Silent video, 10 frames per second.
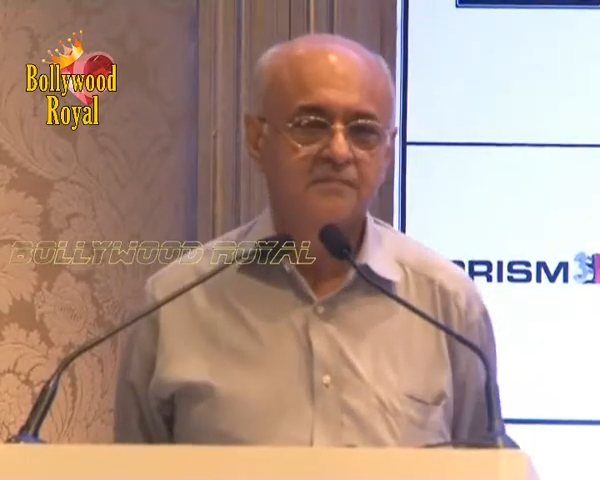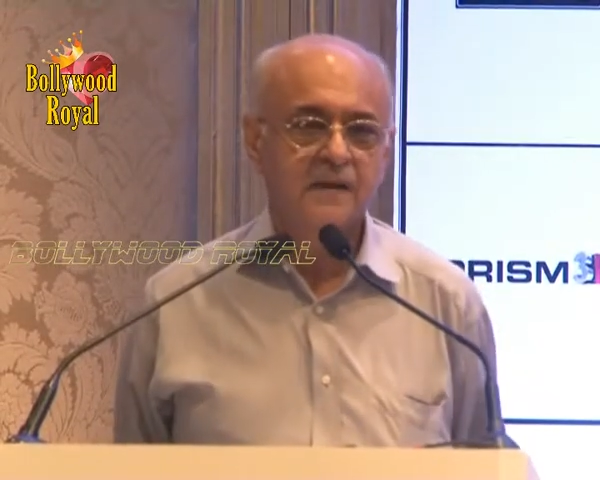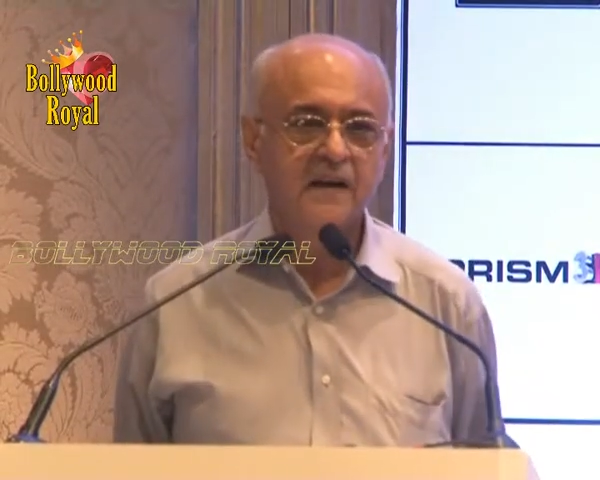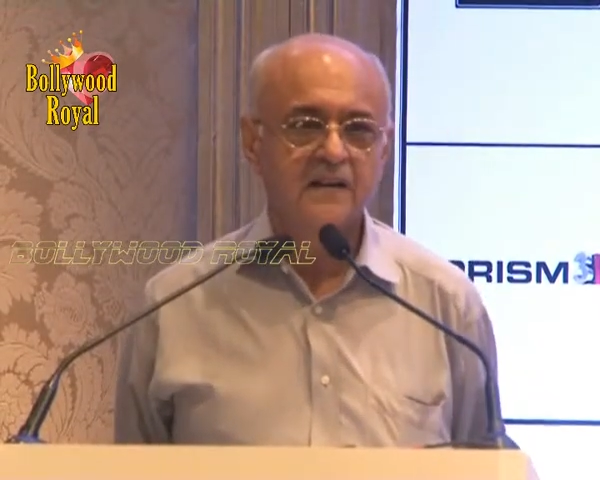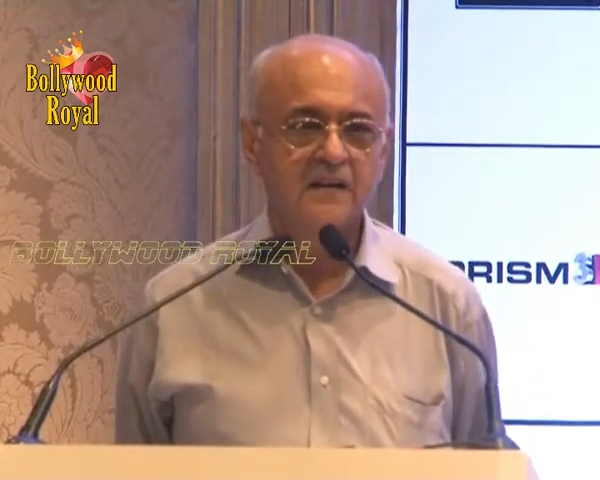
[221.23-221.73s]

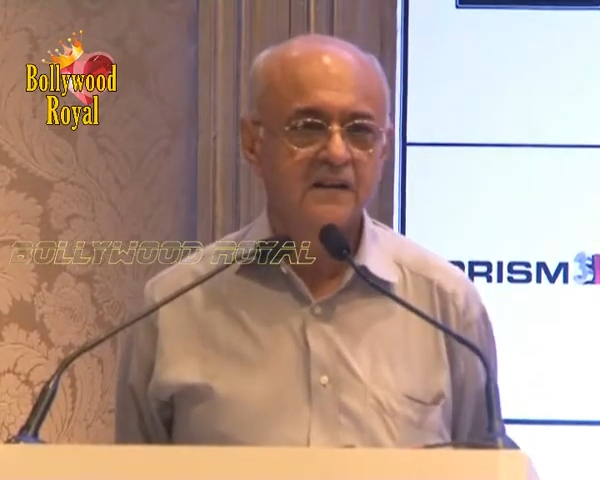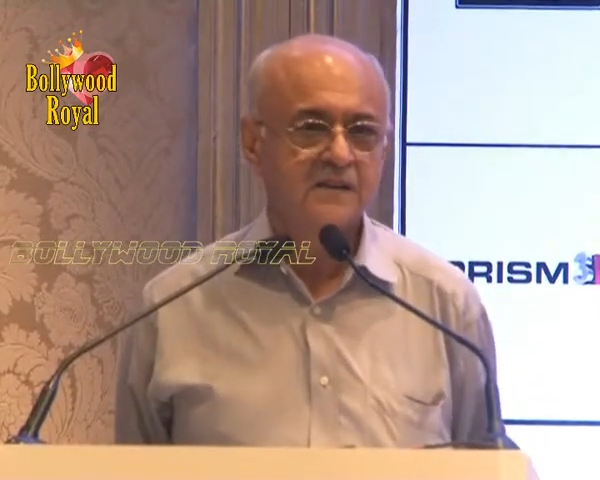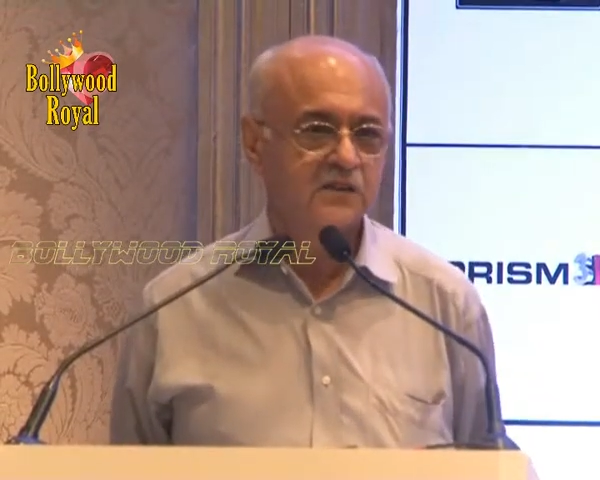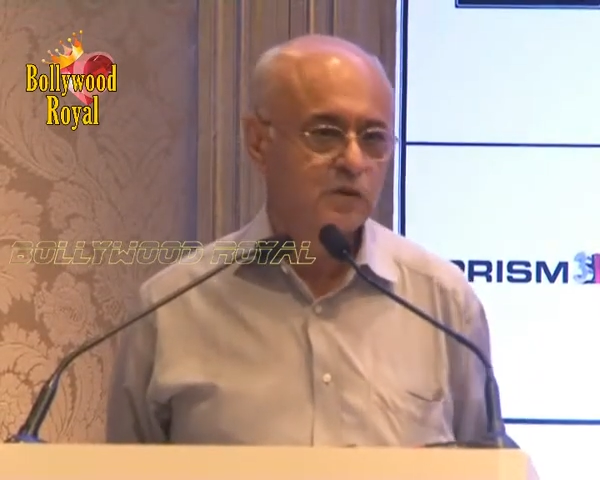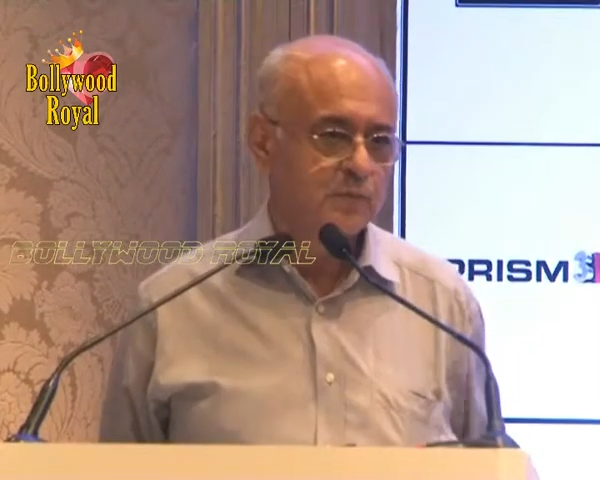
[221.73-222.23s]
by
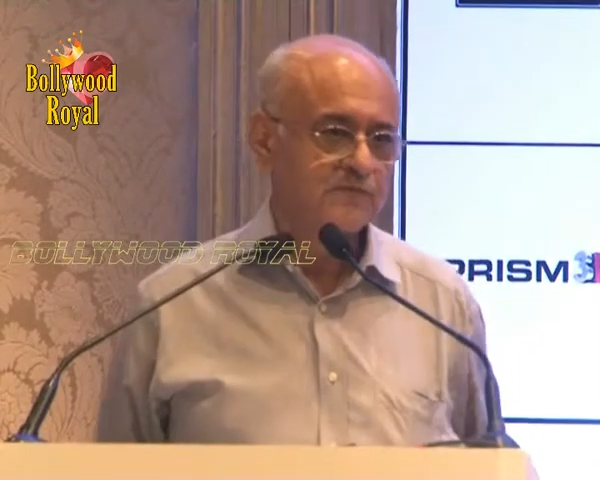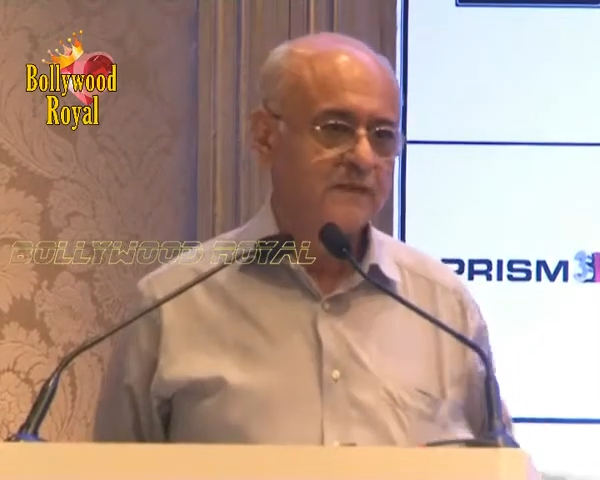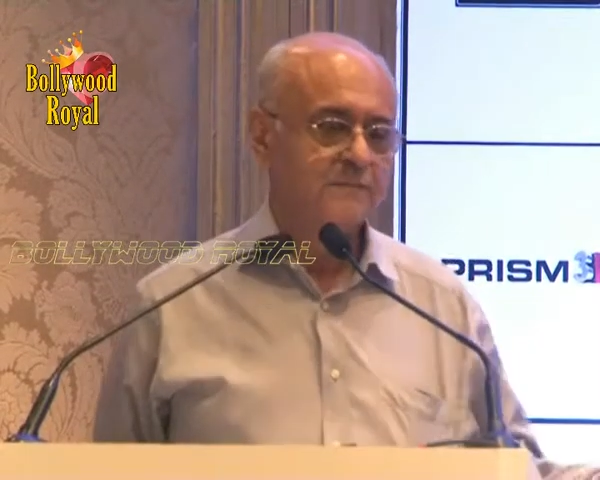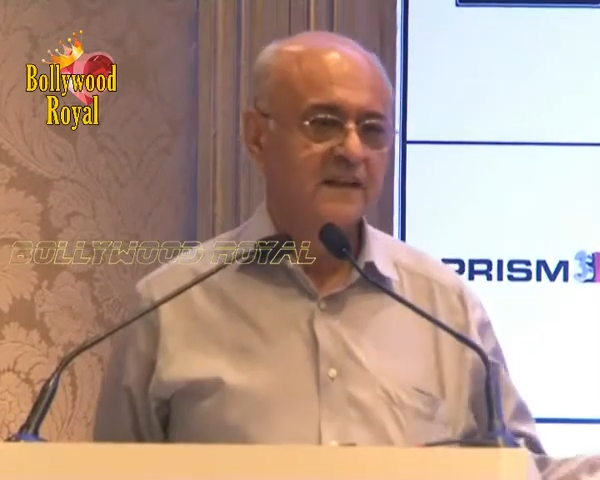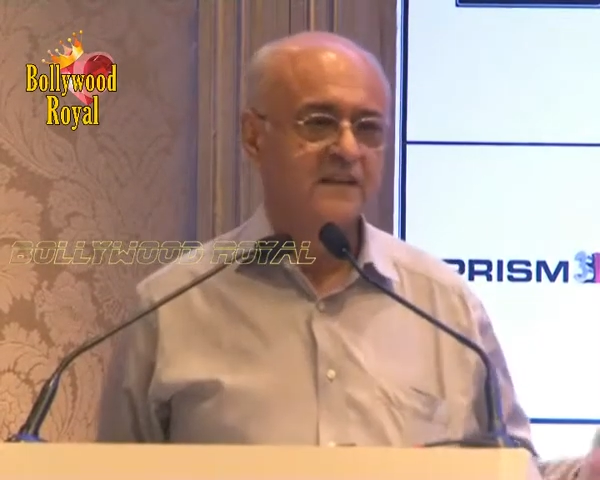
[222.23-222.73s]
a group of
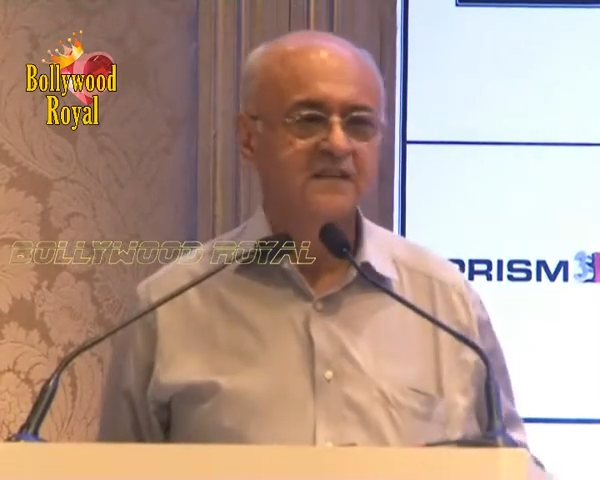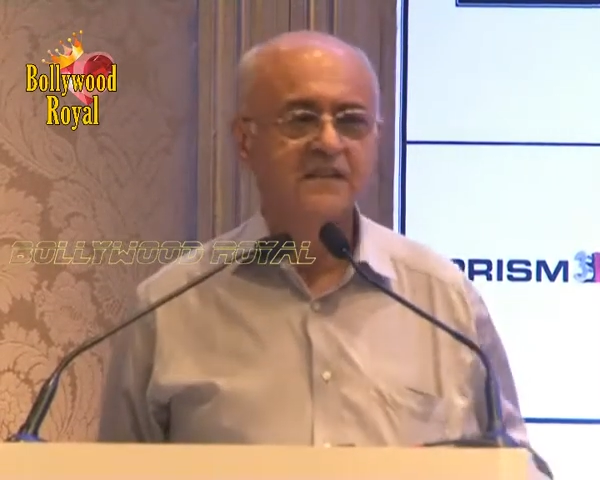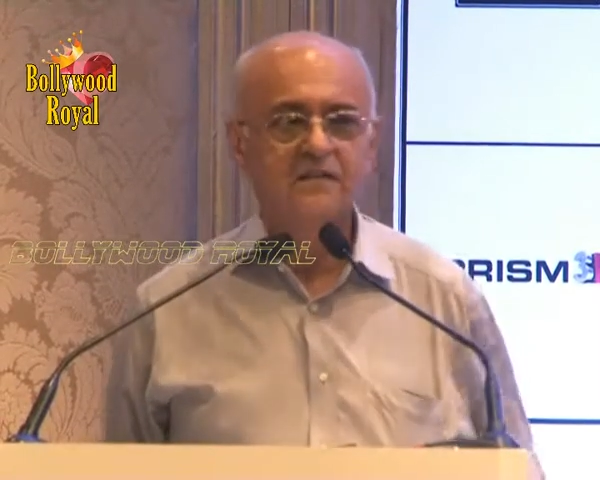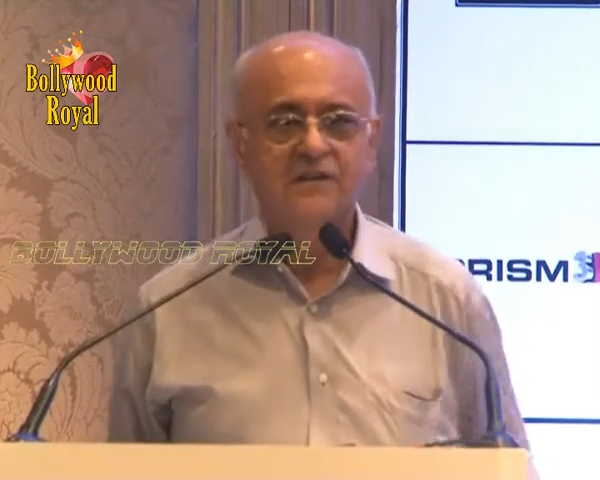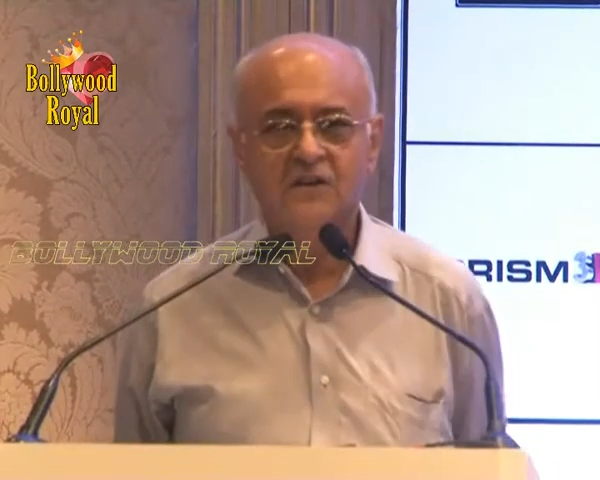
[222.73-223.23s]
filmmakers,
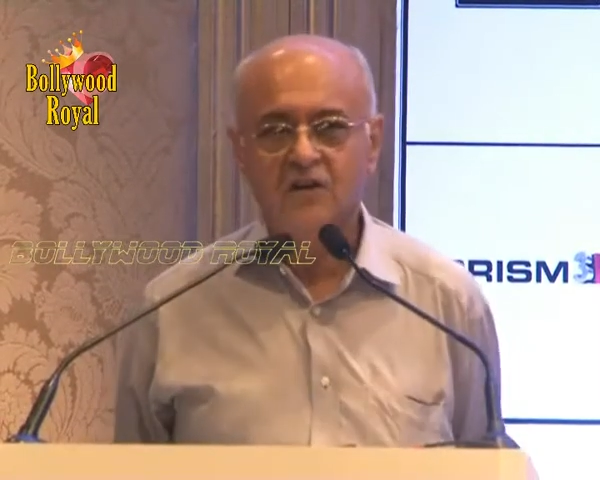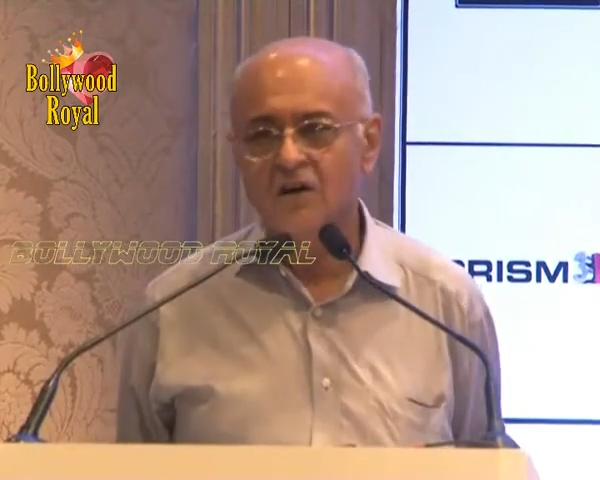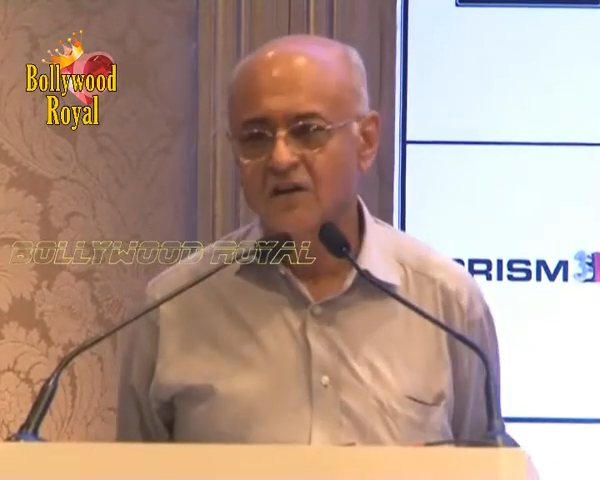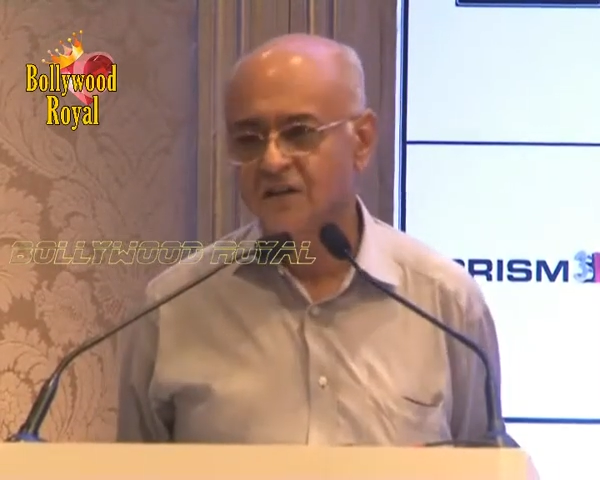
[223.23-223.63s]
and we thought